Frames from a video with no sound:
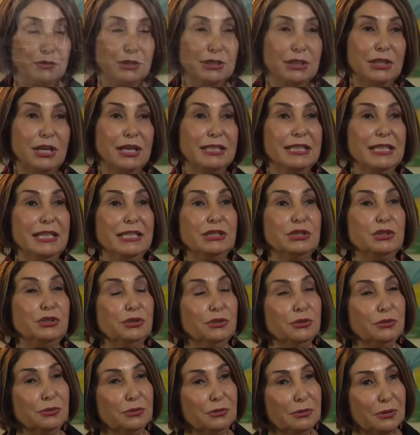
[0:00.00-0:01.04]
would not let
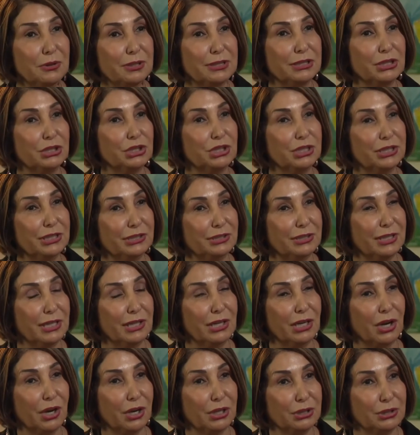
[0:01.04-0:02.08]
you or the
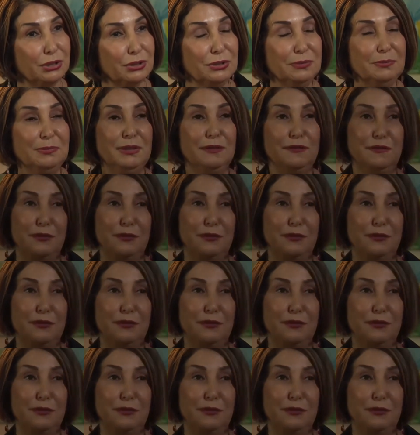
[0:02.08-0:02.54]
children like you be